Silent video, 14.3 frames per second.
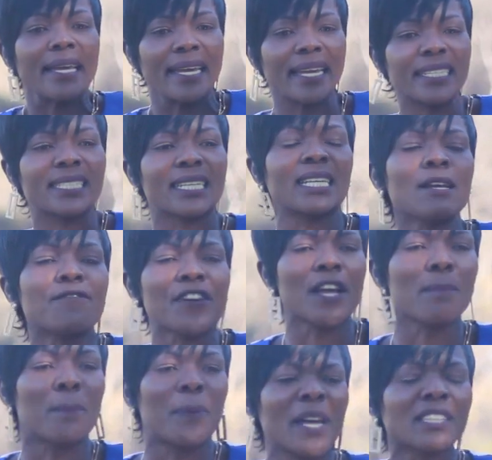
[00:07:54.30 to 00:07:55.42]
had
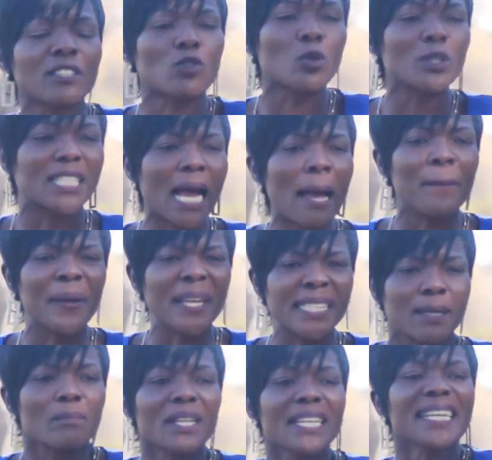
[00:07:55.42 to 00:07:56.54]
given birth to
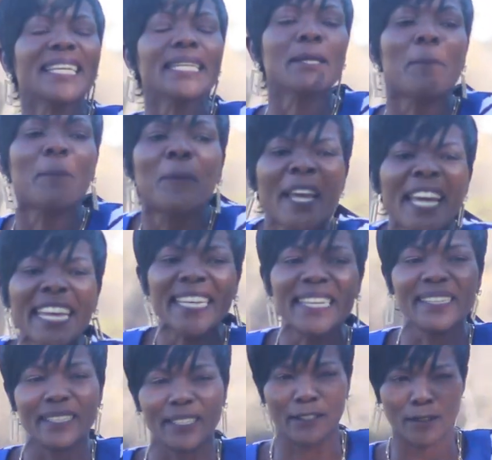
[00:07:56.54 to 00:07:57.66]
Jabez in
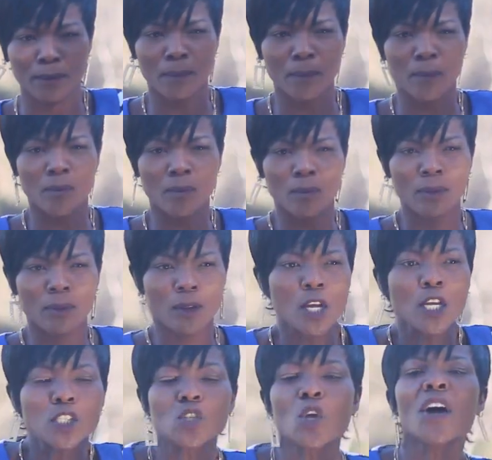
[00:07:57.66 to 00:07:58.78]
pain.
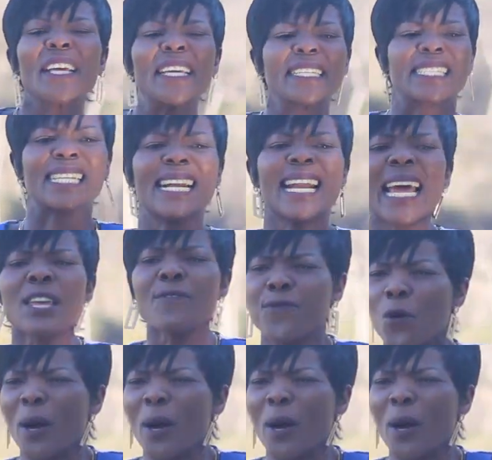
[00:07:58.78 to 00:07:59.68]
So his life